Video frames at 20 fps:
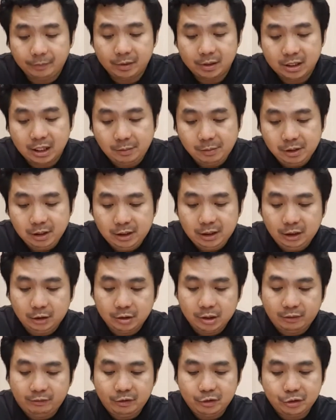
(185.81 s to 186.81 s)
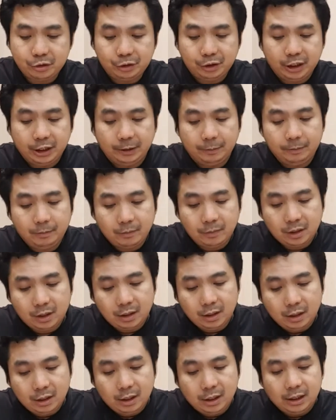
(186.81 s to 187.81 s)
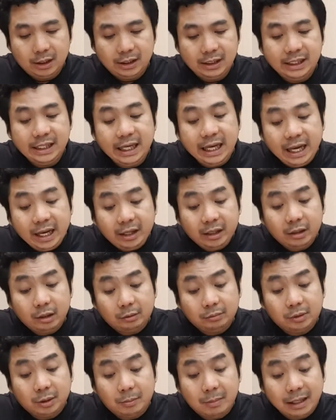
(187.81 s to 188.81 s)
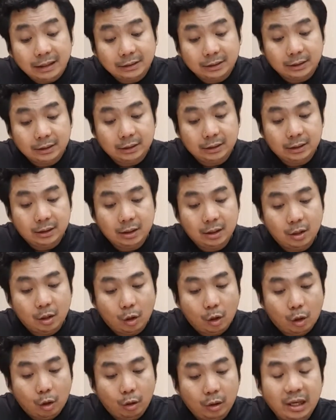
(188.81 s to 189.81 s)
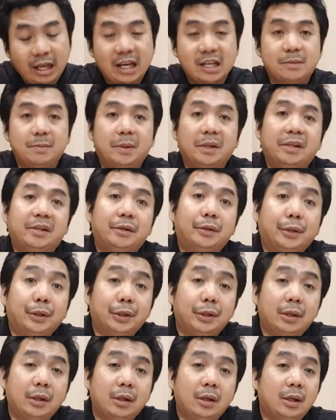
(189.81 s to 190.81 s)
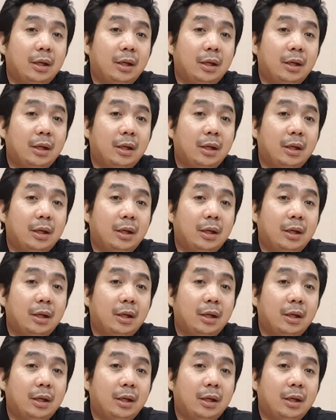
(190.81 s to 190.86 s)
Sabi niya dito sa verse thirteen, "The end of the matter, all has been heard."